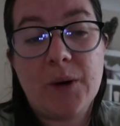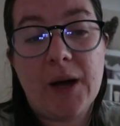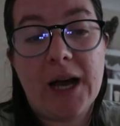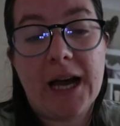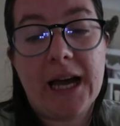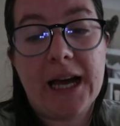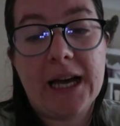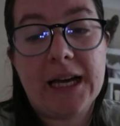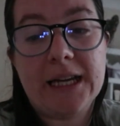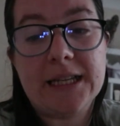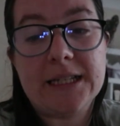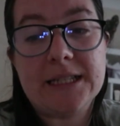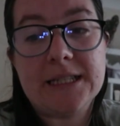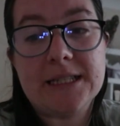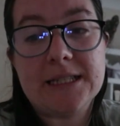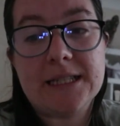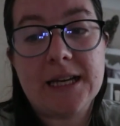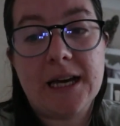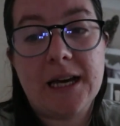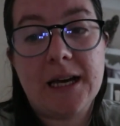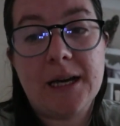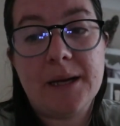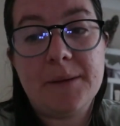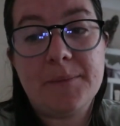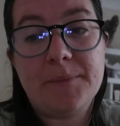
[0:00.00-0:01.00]

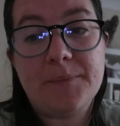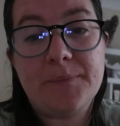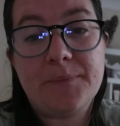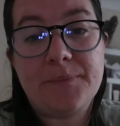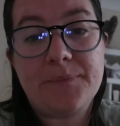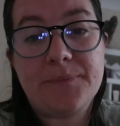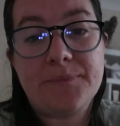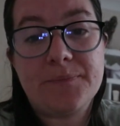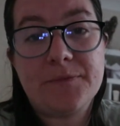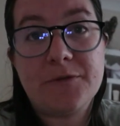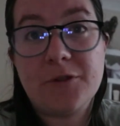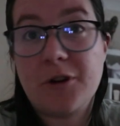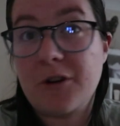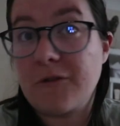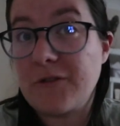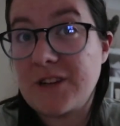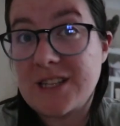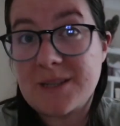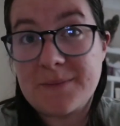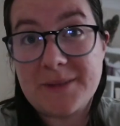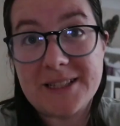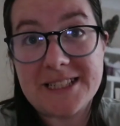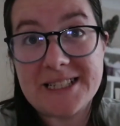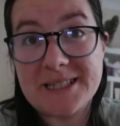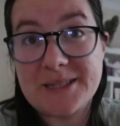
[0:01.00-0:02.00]
and for a
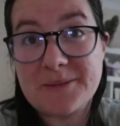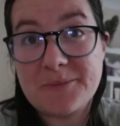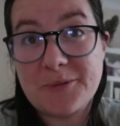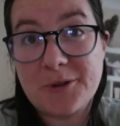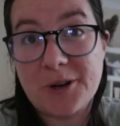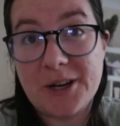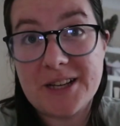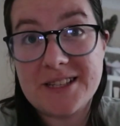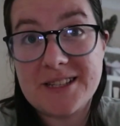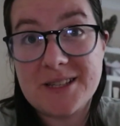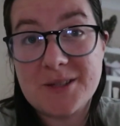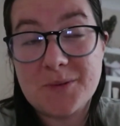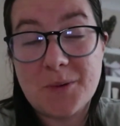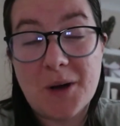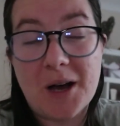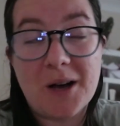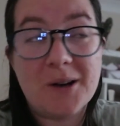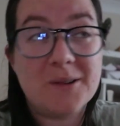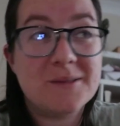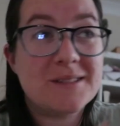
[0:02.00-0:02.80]
reasonably decent price as well.